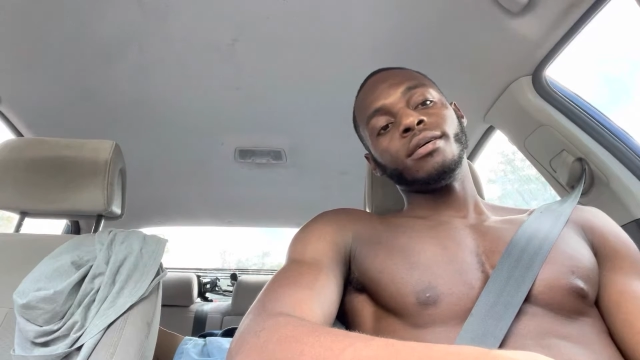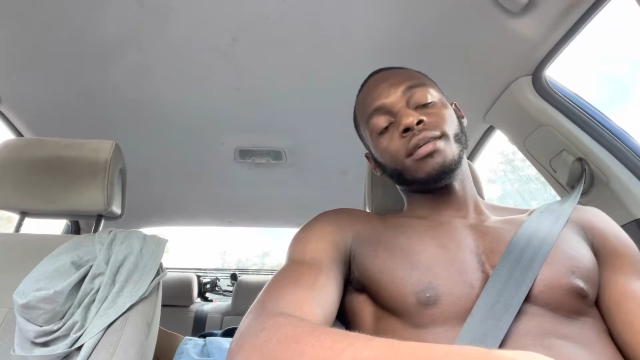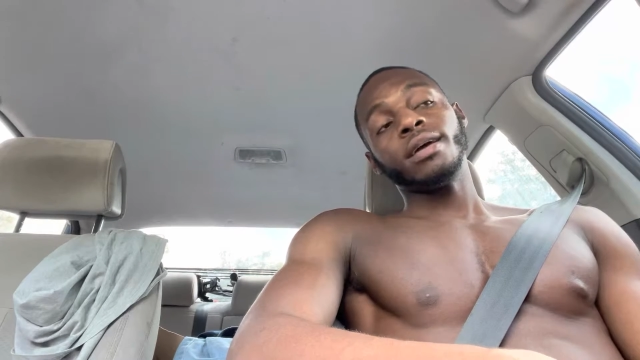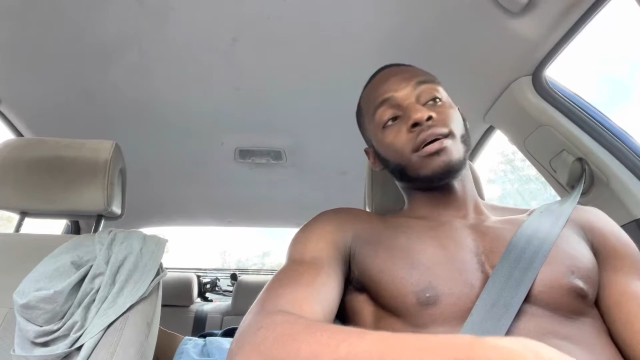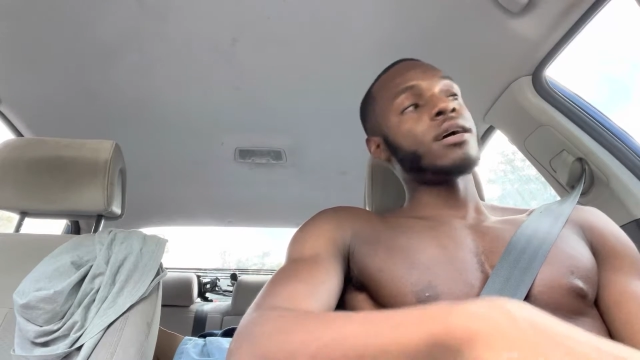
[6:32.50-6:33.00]

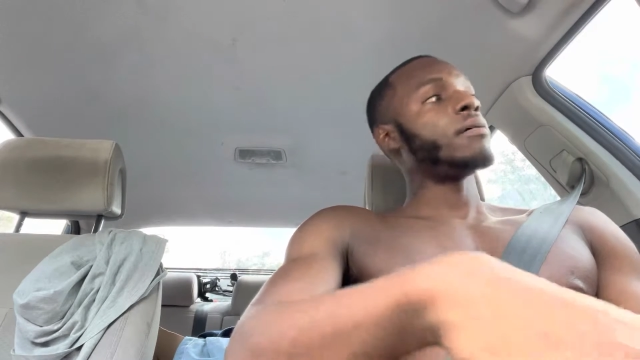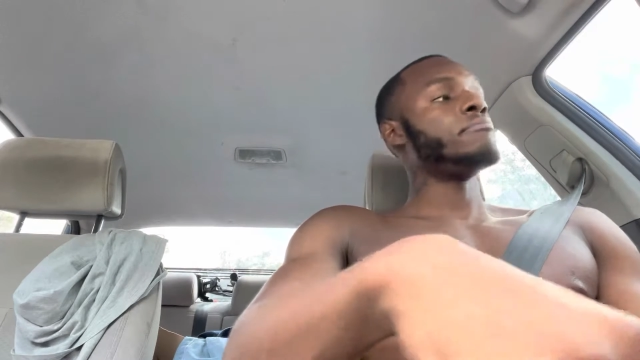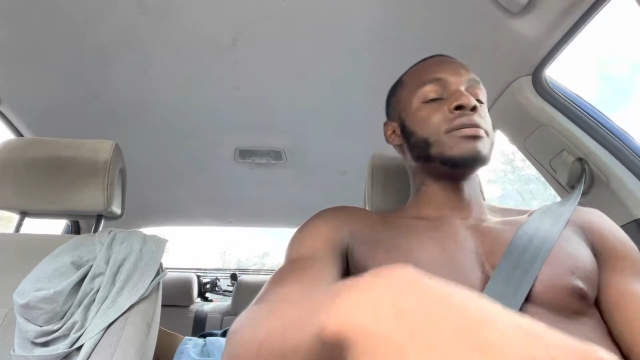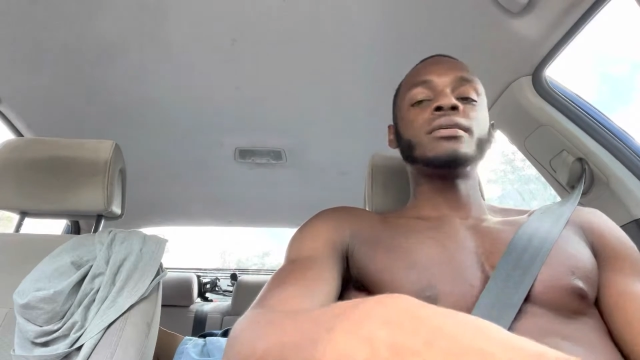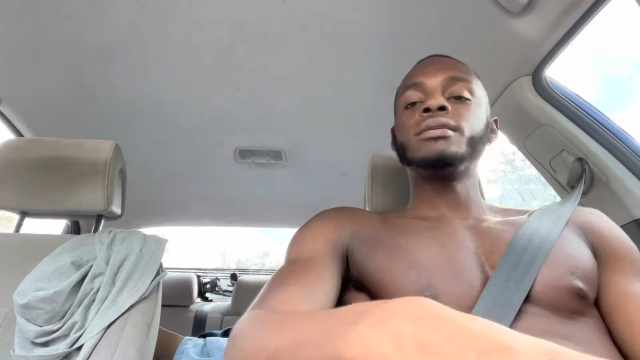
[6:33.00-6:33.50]
Like a
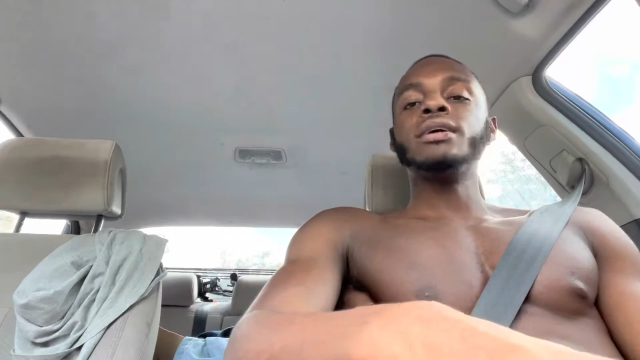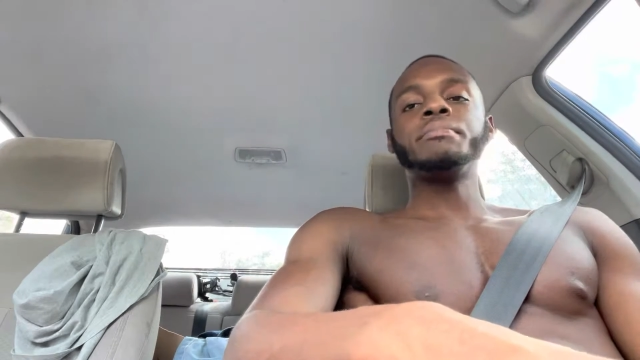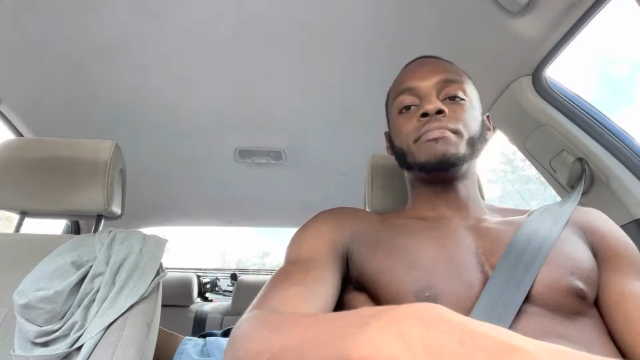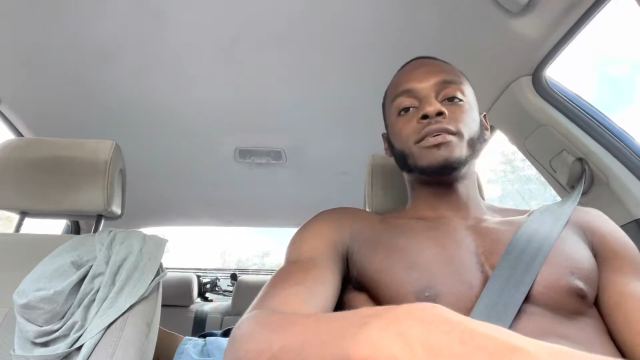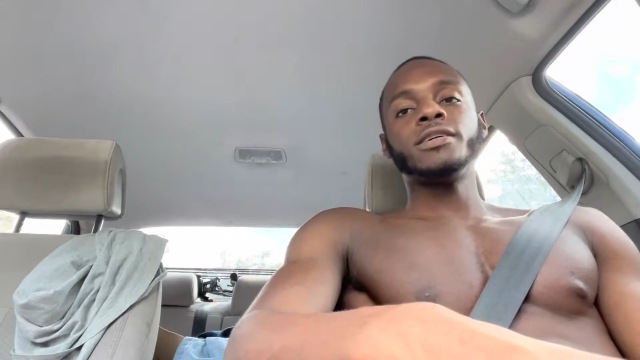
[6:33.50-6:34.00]
big dip
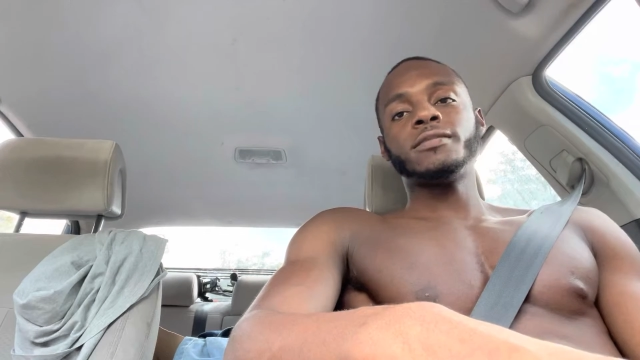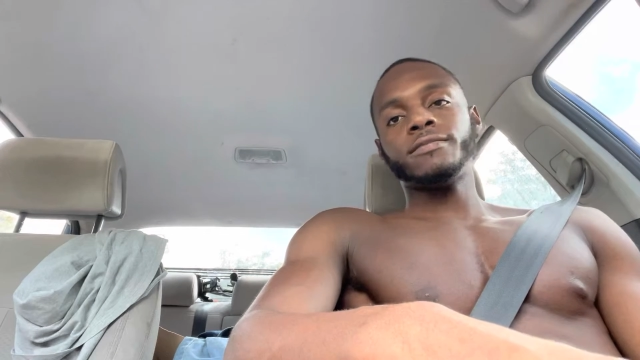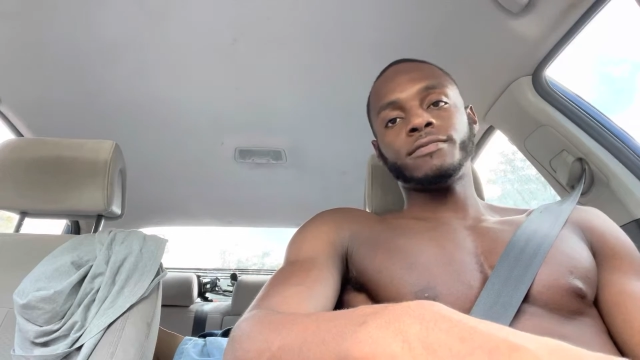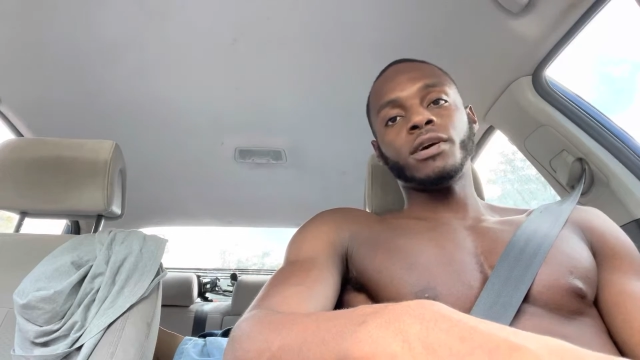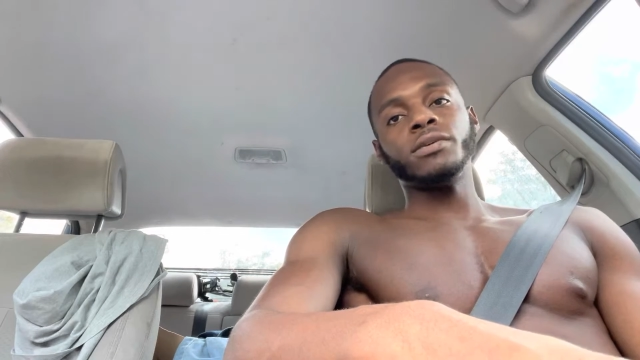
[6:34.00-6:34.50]

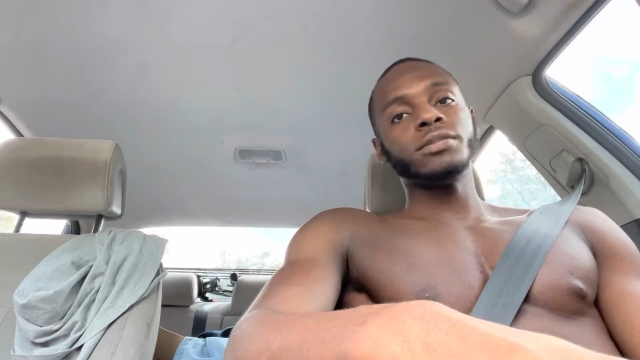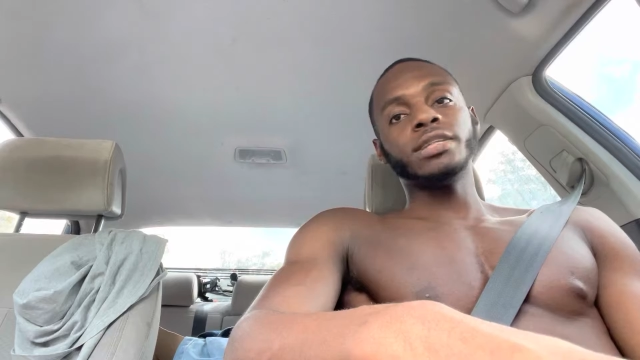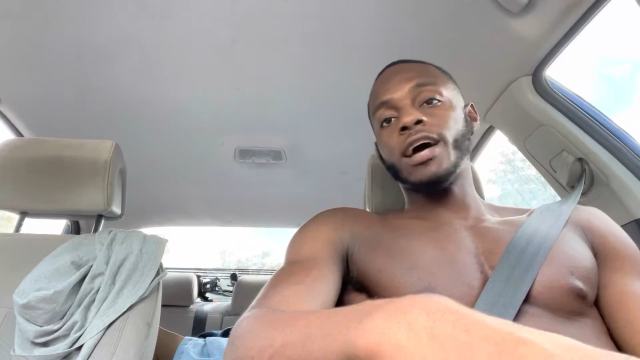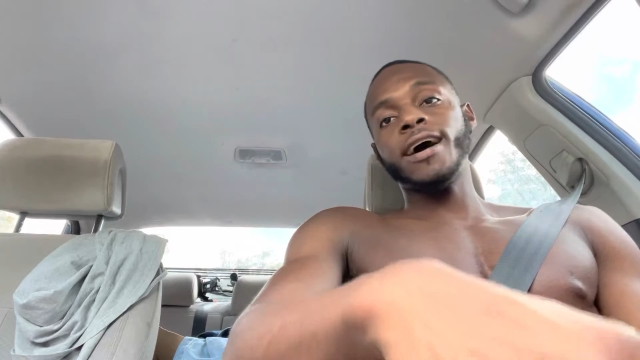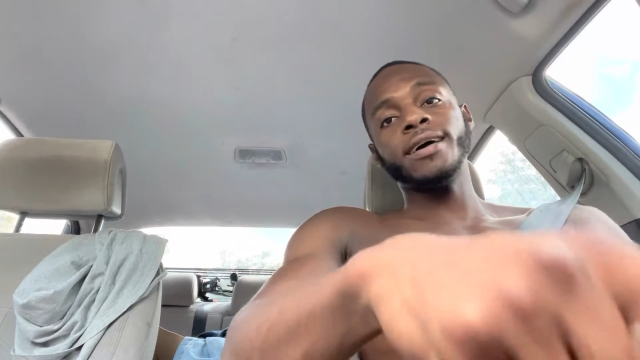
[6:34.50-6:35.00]
follows
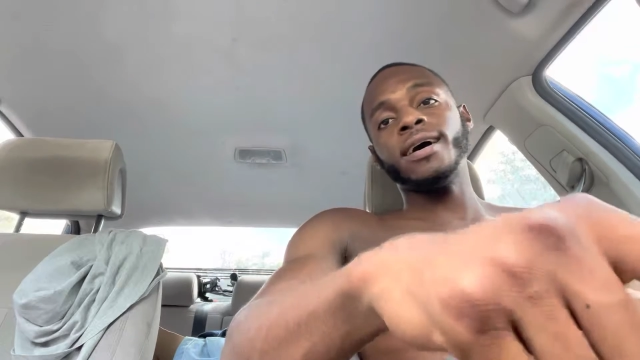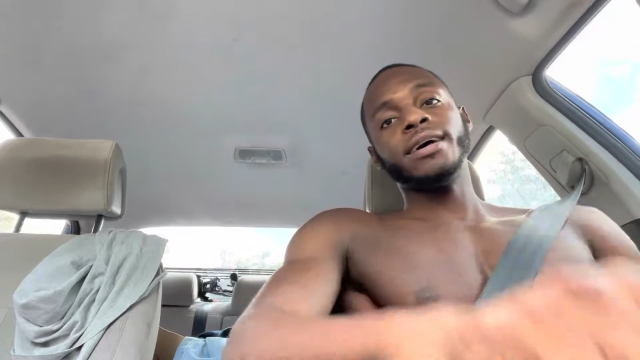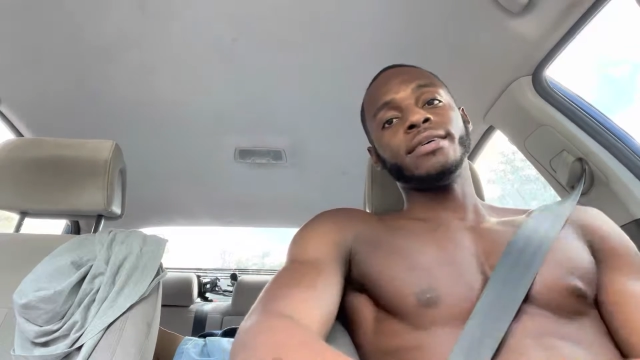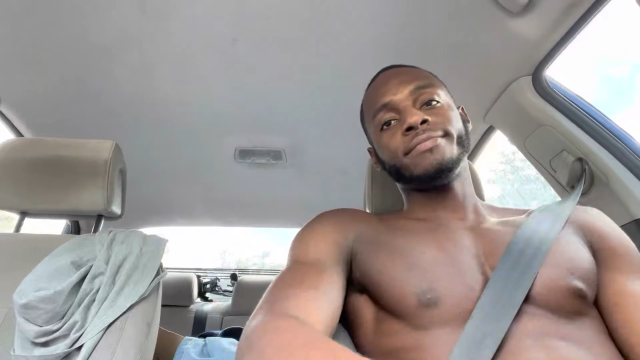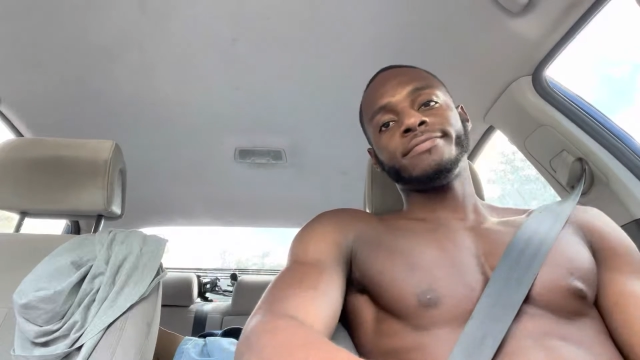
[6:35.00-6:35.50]
a high.